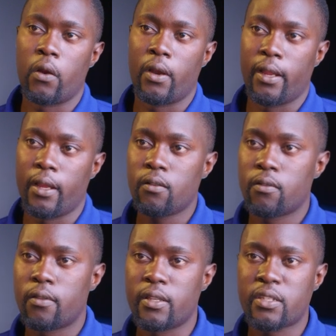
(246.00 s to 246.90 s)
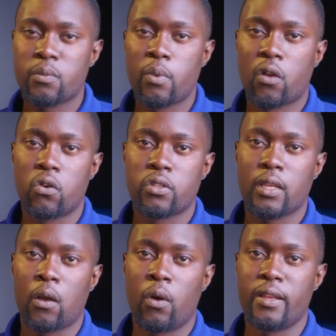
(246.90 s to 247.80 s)
error here. This is because
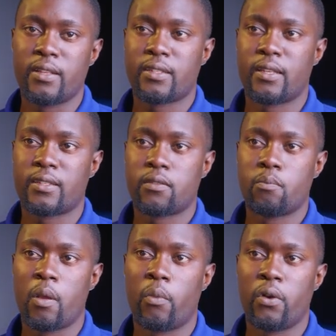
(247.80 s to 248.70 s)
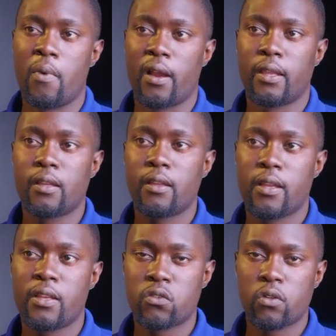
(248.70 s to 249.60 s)
our instance memory backing
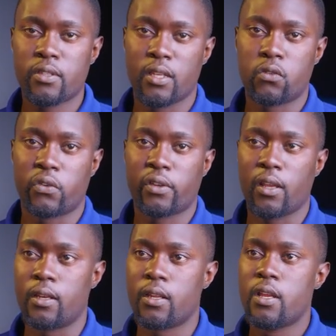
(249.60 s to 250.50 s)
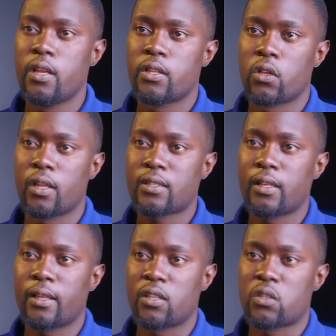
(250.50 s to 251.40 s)
is not set to shared. So let's
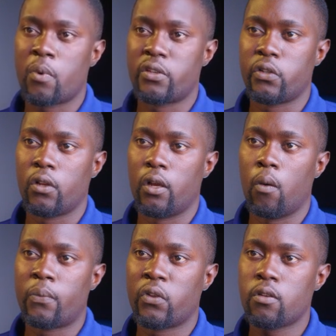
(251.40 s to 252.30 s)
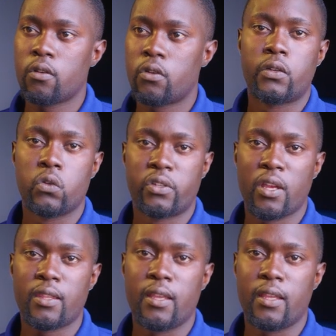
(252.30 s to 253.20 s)
click this particular option to
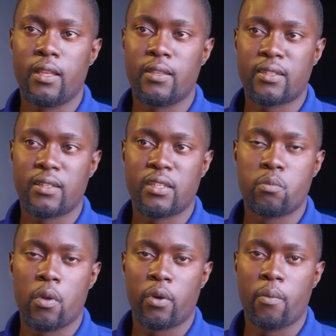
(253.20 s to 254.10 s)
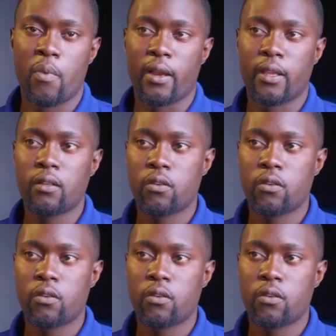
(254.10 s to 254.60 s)
change the instance's memory backing